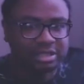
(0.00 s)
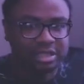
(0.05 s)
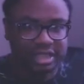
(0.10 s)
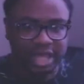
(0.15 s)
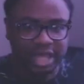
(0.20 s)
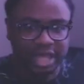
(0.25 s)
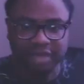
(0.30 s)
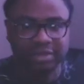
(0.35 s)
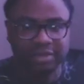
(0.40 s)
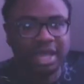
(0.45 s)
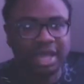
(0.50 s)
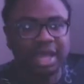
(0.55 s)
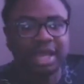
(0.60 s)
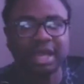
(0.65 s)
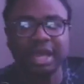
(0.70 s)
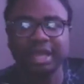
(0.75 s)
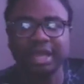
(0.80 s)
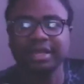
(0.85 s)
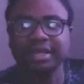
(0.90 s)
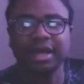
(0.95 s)
gave,
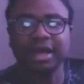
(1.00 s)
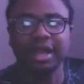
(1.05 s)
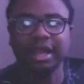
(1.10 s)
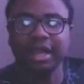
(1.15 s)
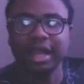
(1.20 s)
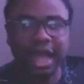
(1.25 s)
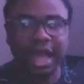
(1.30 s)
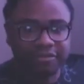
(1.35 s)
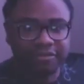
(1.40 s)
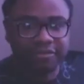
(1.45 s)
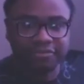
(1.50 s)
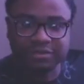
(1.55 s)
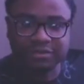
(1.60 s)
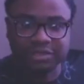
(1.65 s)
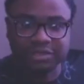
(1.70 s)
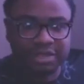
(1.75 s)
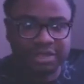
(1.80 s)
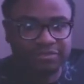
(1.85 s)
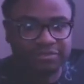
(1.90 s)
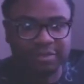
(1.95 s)
like, a lot of
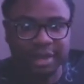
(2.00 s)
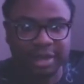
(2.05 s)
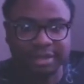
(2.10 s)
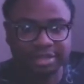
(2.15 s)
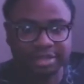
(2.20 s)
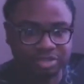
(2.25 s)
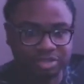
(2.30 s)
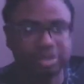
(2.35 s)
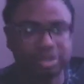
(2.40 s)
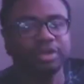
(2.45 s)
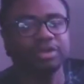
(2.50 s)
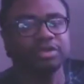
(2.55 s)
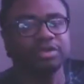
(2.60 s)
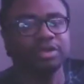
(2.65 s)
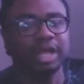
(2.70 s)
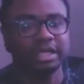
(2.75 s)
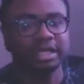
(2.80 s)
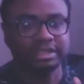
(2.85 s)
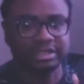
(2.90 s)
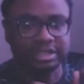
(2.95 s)
stuff about this trailer
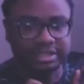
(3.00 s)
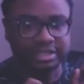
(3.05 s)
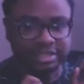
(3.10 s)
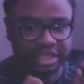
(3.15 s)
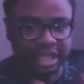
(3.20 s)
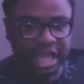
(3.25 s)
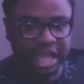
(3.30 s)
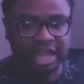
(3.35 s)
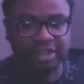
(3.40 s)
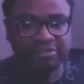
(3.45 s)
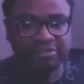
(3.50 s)
like just gave